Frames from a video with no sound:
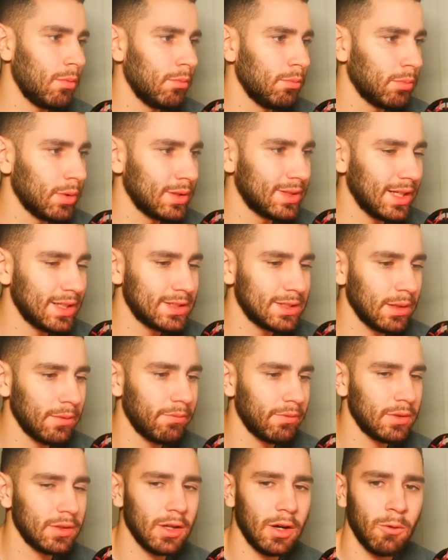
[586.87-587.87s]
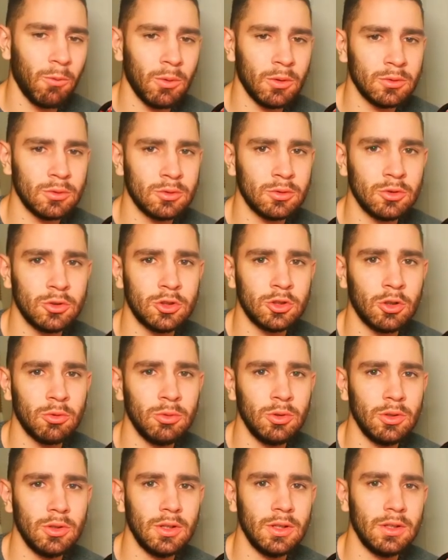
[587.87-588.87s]
But that's something that I want to show
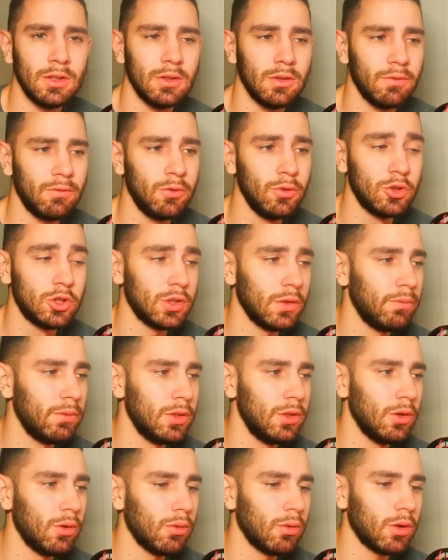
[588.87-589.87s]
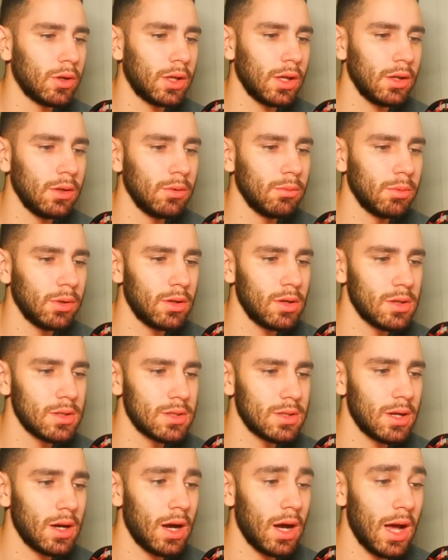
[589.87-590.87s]
you in a future video, okay?
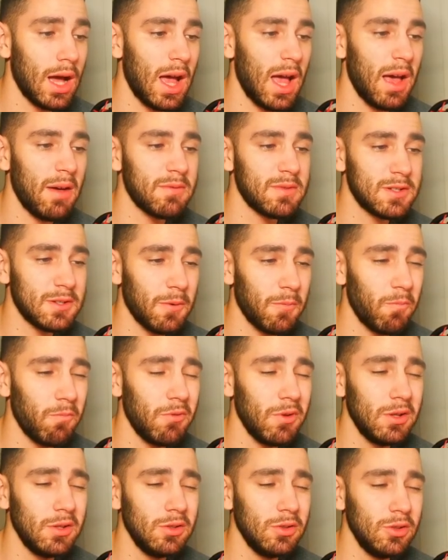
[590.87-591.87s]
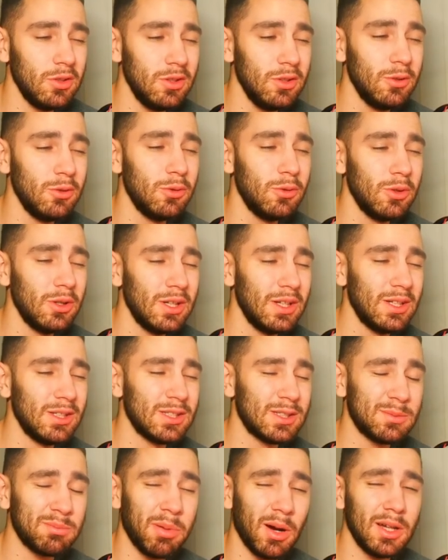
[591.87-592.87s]
Because I have some really new
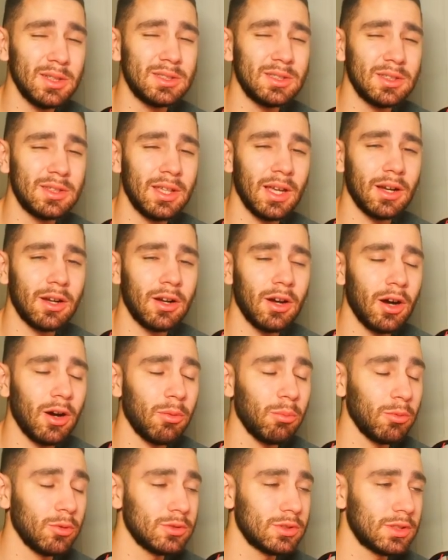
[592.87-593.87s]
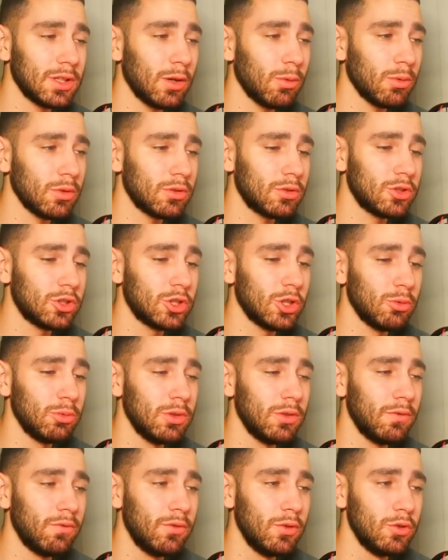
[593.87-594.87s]
spicy tech combos that I want to show you
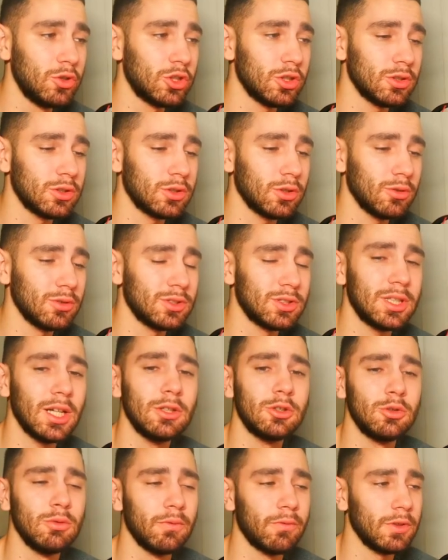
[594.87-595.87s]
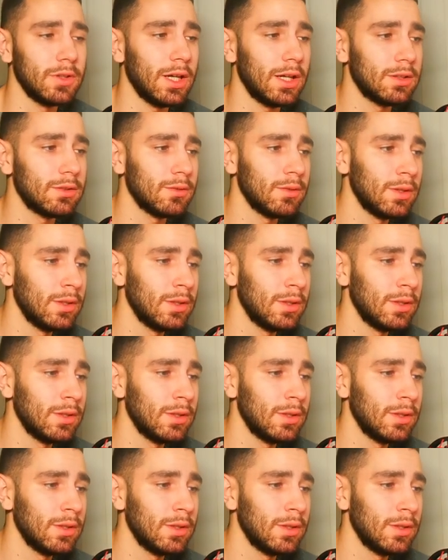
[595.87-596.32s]
in the future, so stay tuned for that.